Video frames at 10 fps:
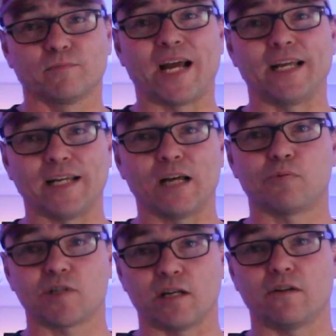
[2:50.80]

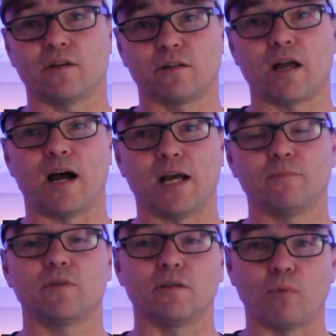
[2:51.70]
99% of the
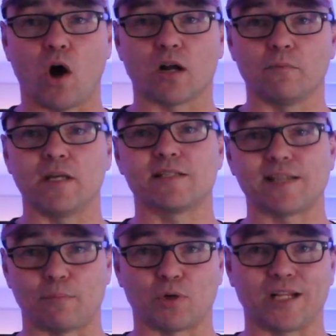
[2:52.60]
time the bottom is
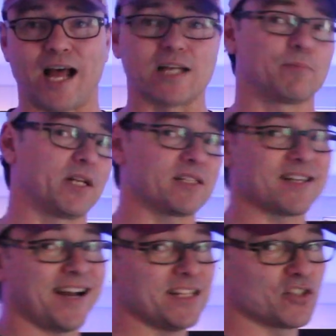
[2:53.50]
tempered glass, but the
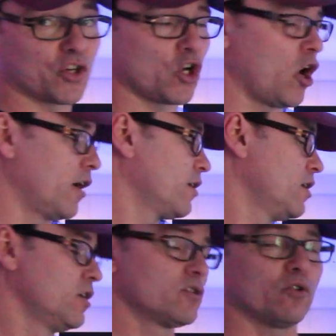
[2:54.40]
sides are not.
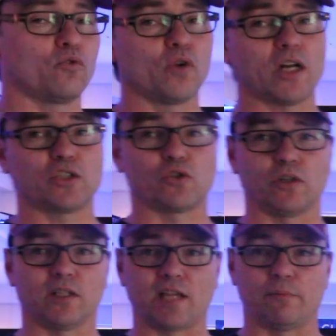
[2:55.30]
So do not
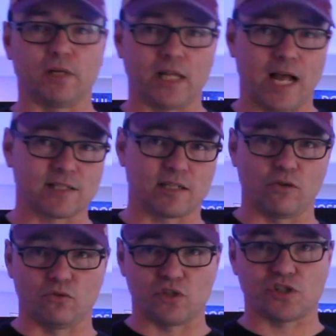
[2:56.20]
drill tempered glass because
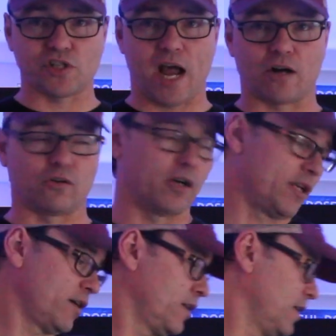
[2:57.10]
they will just shatter on
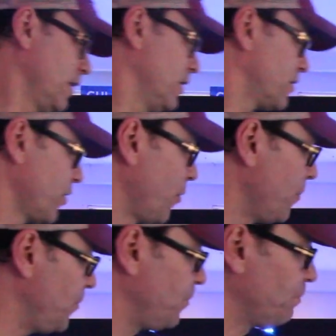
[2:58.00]
you.
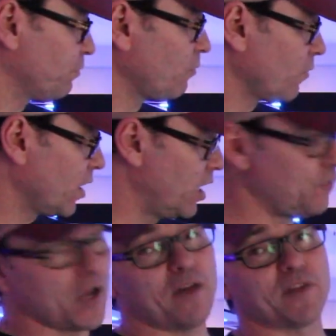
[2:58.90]
So
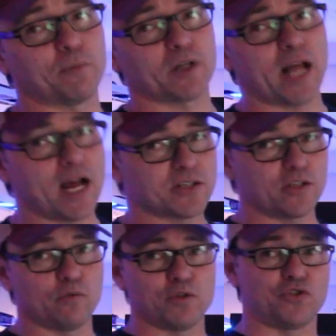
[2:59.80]
if you have tempered
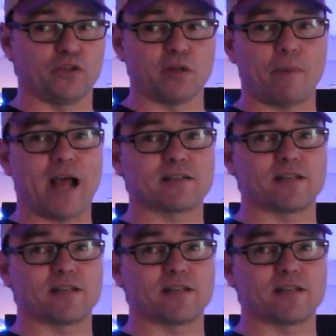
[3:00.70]
glass, you would drill the back